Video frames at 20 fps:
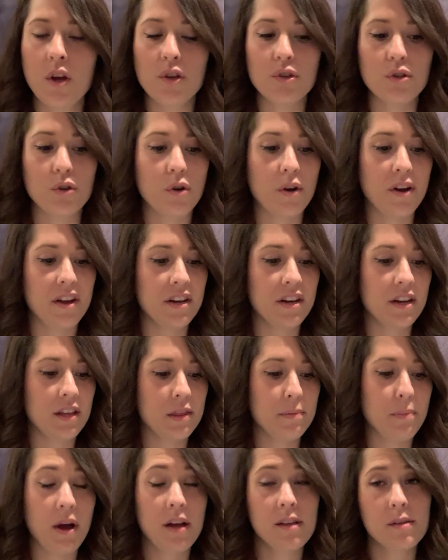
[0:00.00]
So go ahead and hit
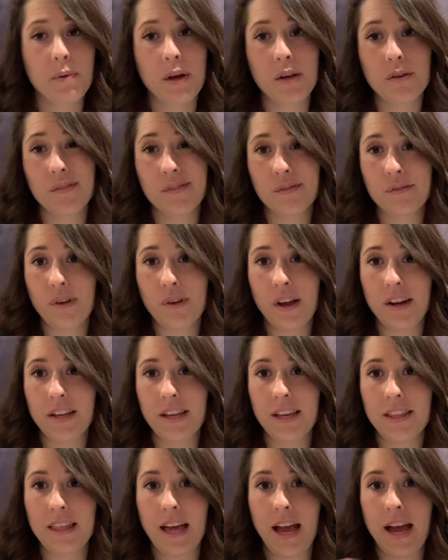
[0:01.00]
the pause button, run and
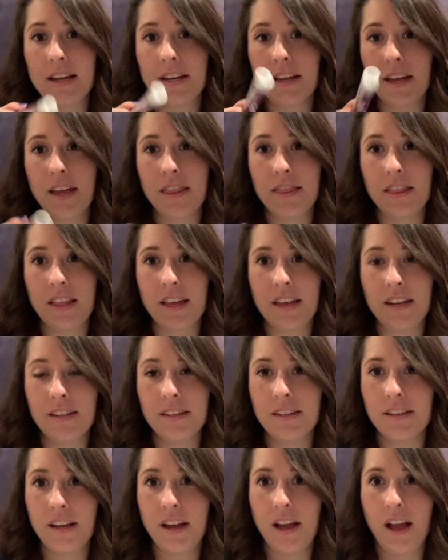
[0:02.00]
get that, and
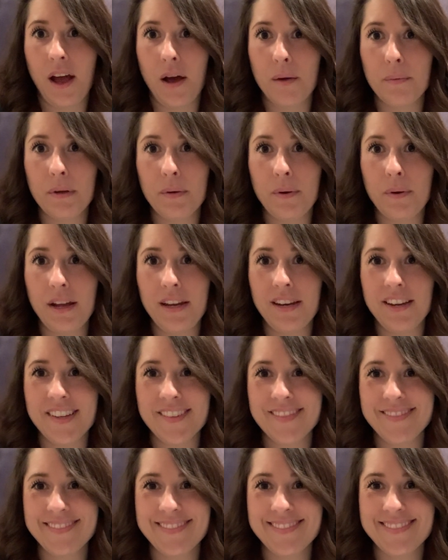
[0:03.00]
then I'll be
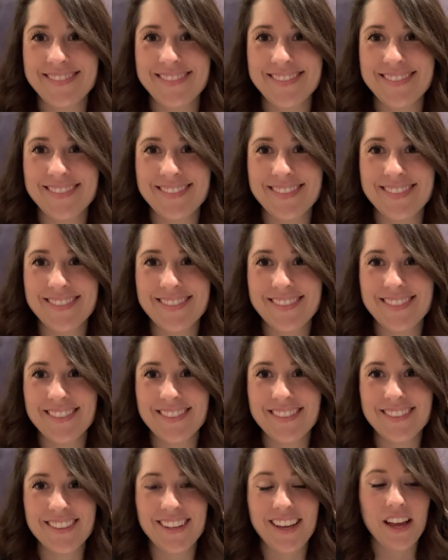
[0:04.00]
waiting.
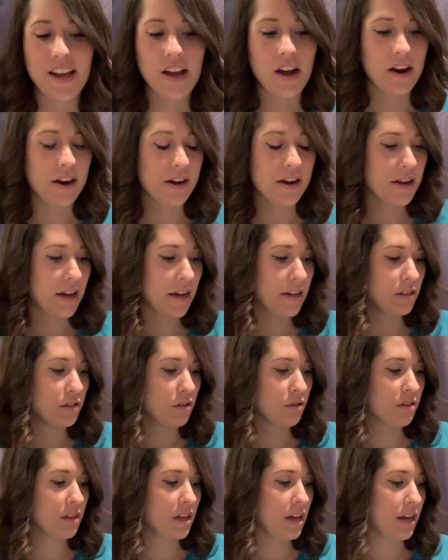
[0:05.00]
All right, guys,
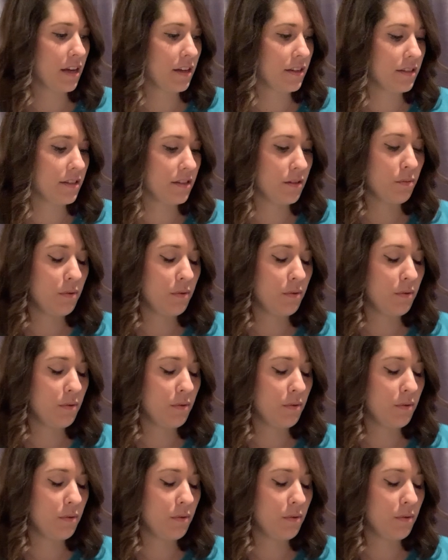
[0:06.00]
so thanks.